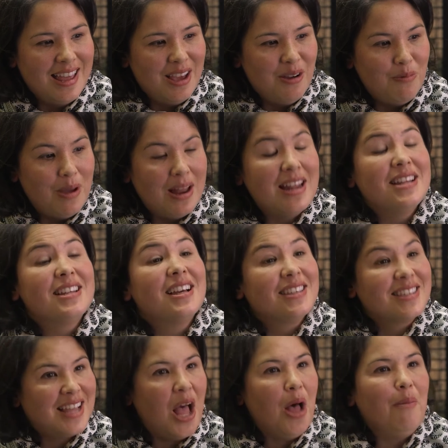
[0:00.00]
when it
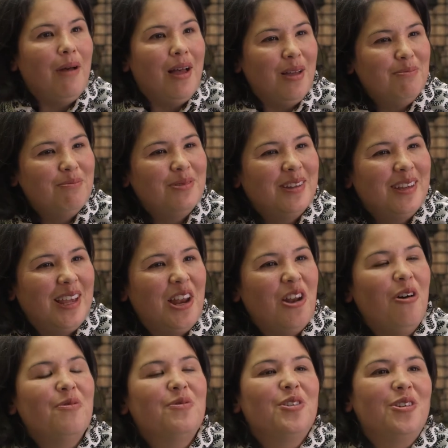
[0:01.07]
does come up, it
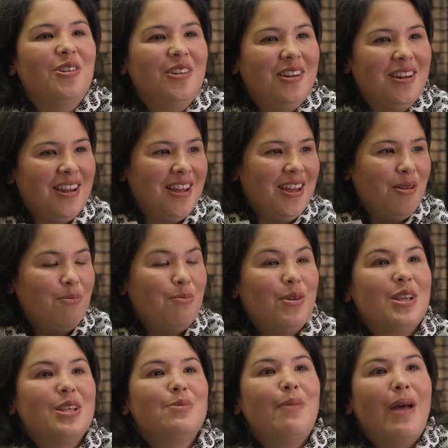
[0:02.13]
often
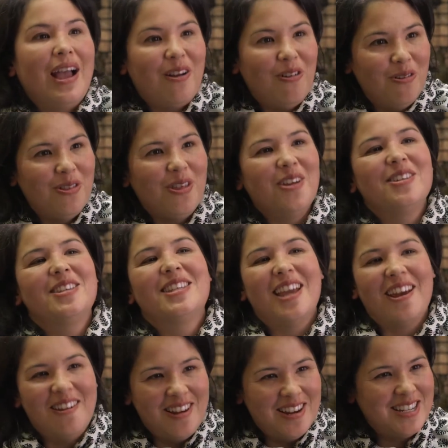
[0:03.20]
brings back all those
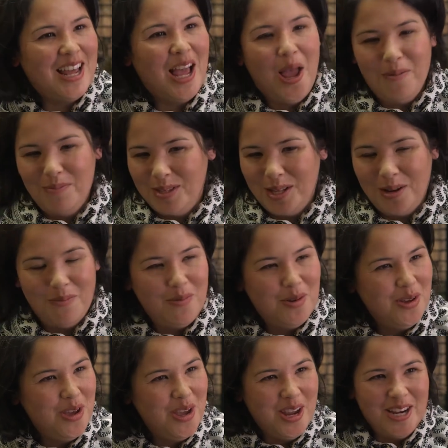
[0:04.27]
stereotypes that
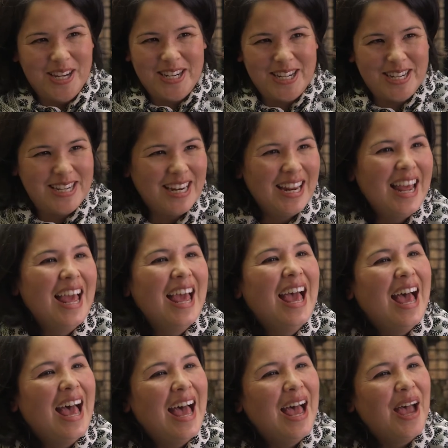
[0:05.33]
emerged
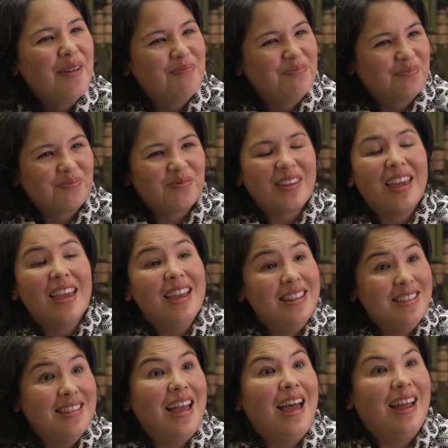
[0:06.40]

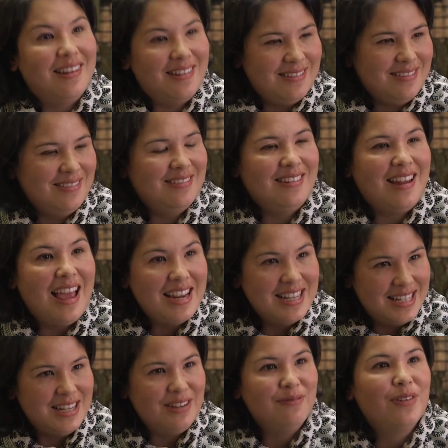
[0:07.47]
in that
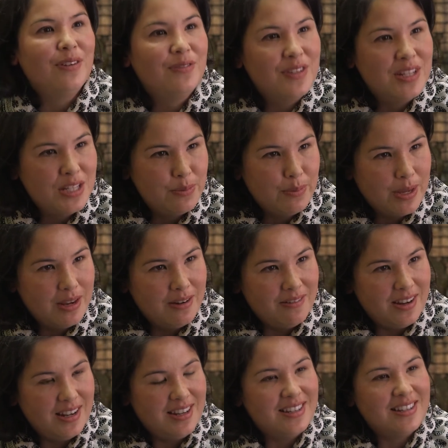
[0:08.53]
1850s
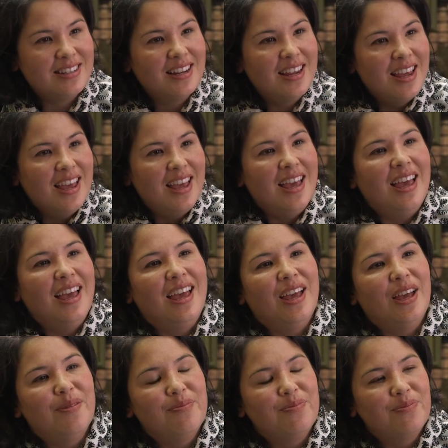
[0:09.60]
period,
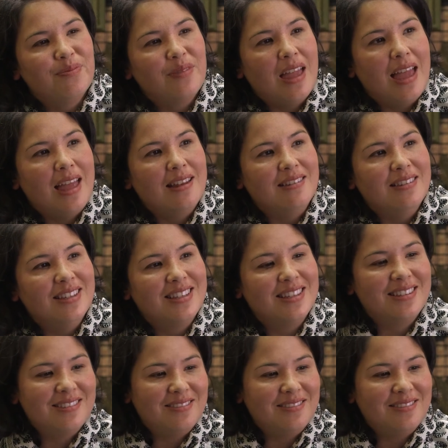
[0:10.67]
and